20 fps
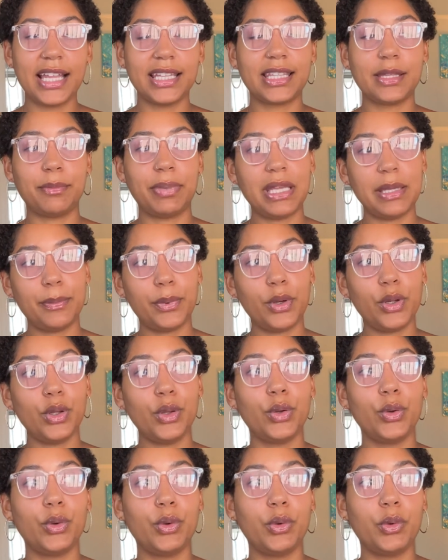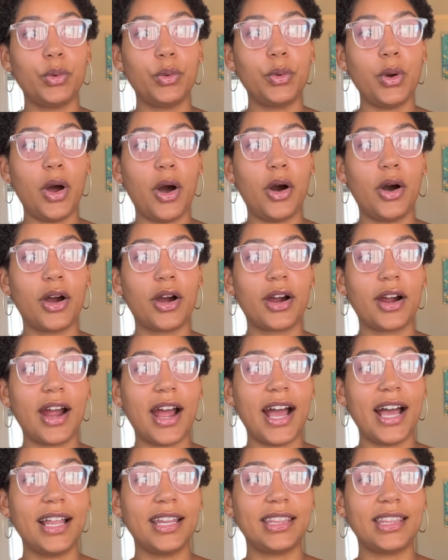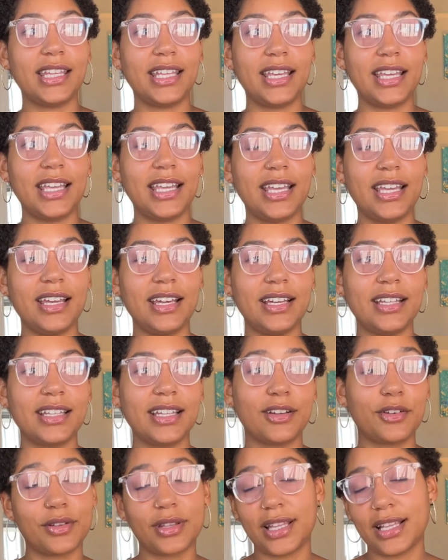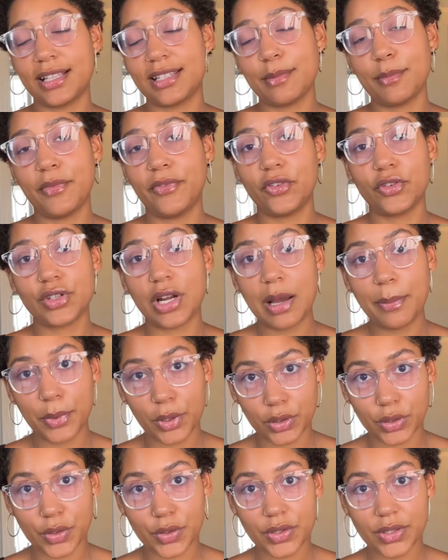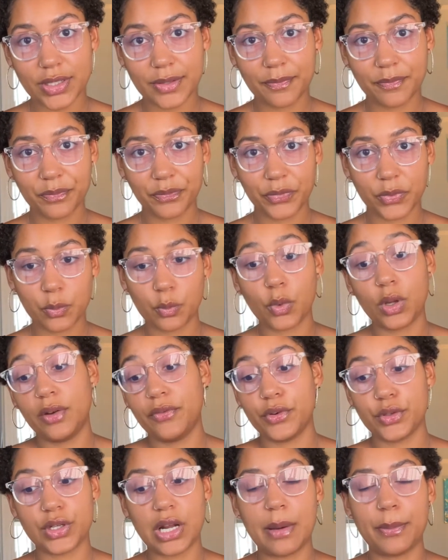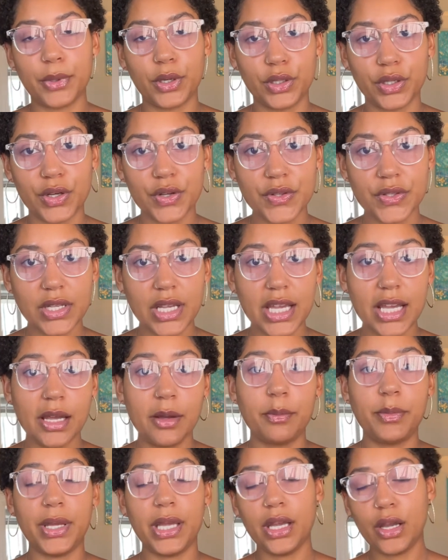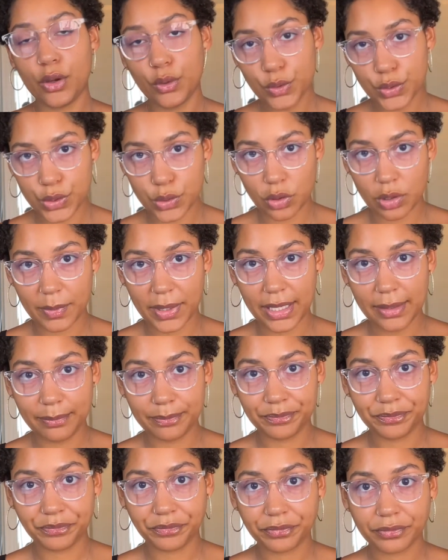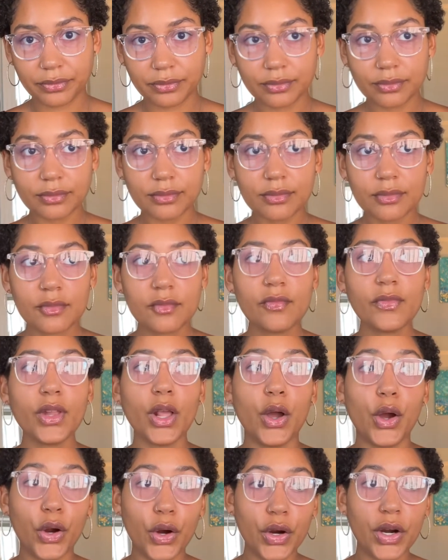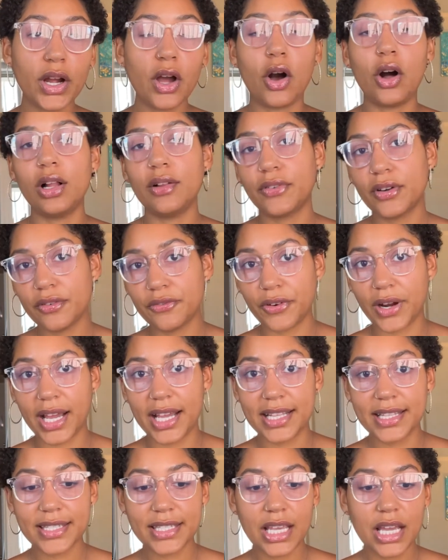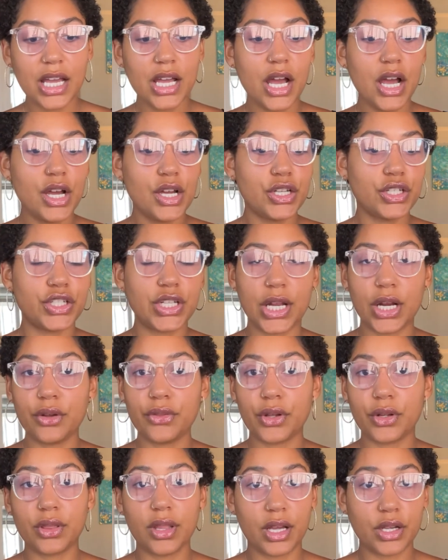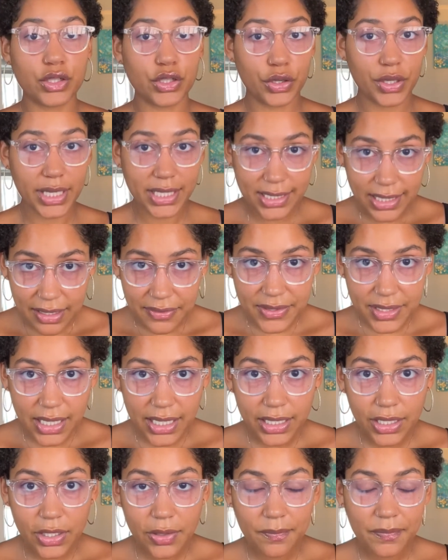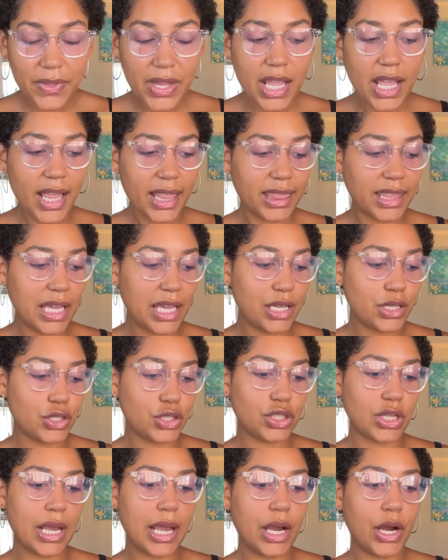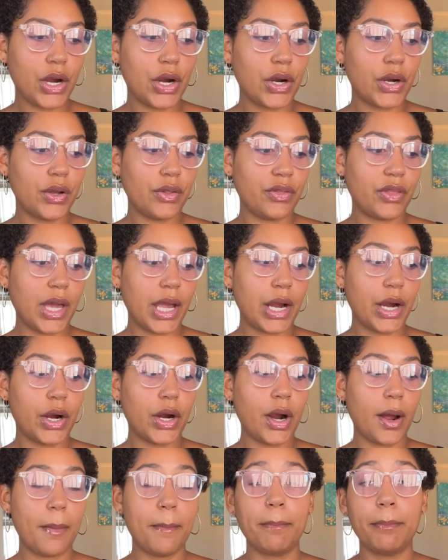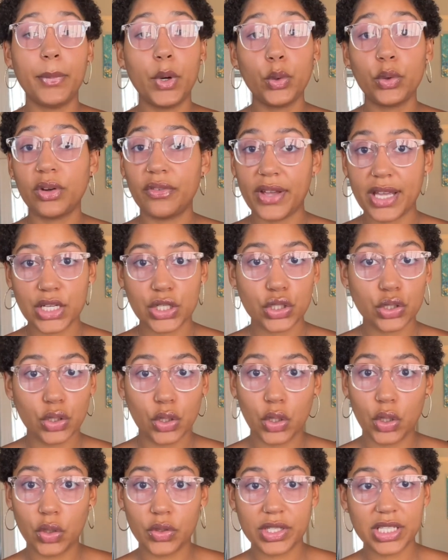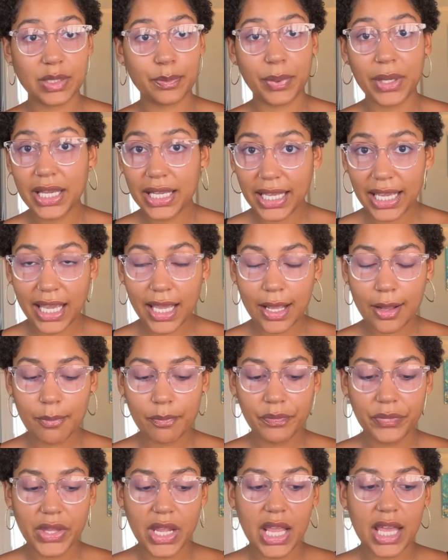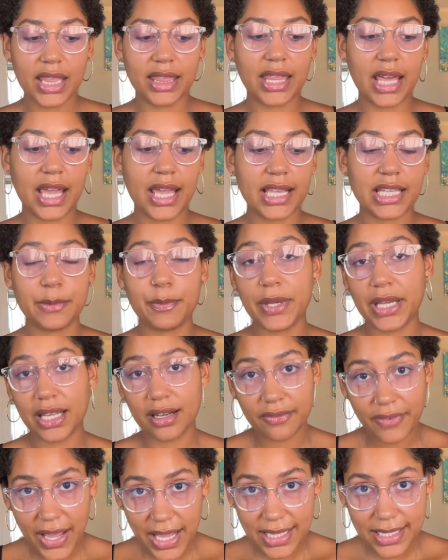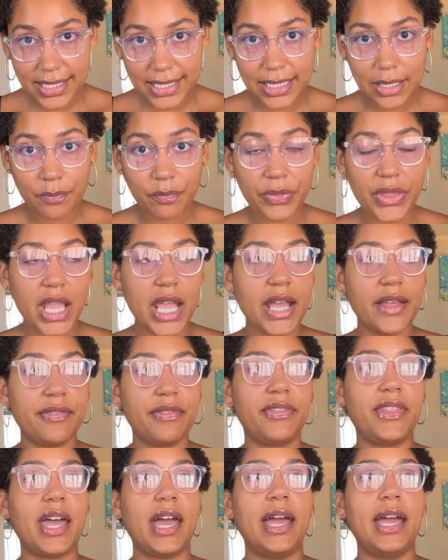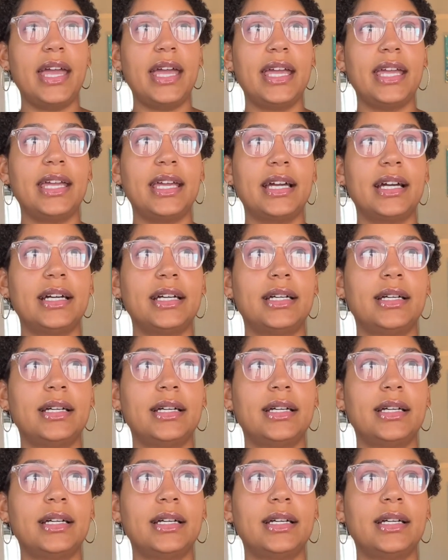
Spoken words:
the people who are like some of your top earners, one of your top earners, being Coach Stormy, all of her friends share their luxurious lifestyle, they share their motivational speaking, they speak at events, they